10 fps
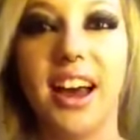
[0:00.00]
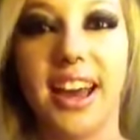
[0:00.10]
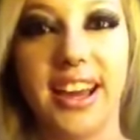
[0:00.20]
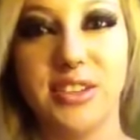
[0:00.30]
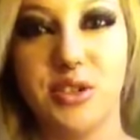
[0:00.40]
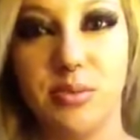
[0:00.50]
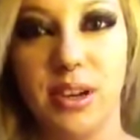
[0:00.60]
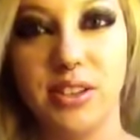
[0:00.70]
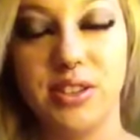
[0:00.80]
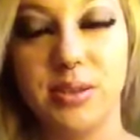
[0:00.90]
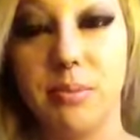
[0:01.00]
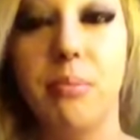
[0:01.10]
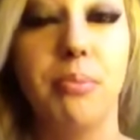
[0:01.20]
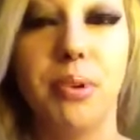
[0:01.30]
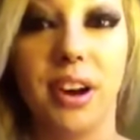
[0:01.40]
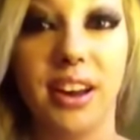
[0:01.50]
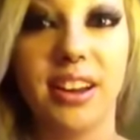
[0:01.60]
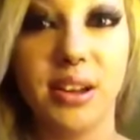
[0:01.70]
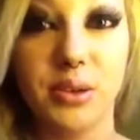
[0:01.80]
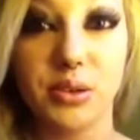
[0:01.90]
I ate too much,
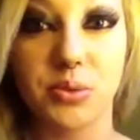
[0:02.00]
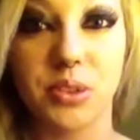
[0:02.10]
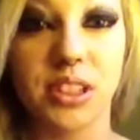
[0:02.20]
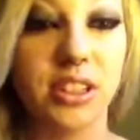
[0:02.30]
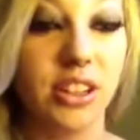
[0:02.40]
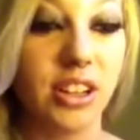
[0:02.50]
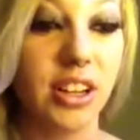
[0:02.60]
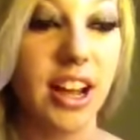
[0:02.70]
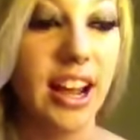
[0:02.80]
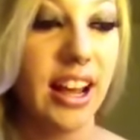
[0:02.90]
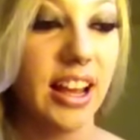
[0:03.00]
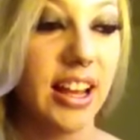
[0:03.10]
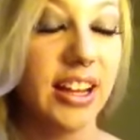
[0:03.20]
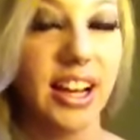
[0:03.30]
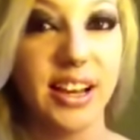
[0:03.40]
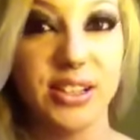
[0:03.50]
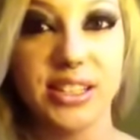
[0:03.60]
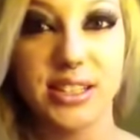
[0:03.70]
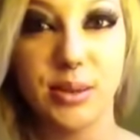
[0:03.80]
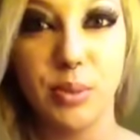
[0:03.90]
but it was really good. And I went
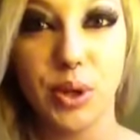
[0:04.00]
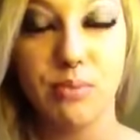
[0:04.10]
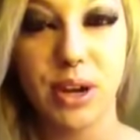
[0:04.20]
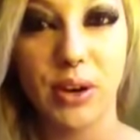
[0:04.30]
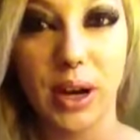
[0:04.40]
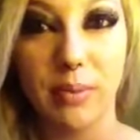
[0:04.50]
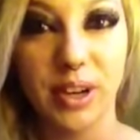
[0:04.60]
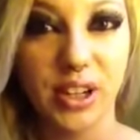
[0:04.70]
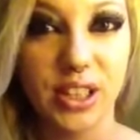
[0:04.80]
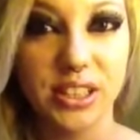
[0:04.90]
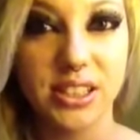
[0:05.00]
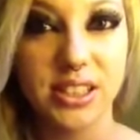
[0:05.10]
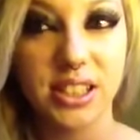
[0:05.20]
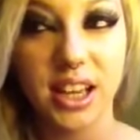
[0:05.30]
to both my grandparents'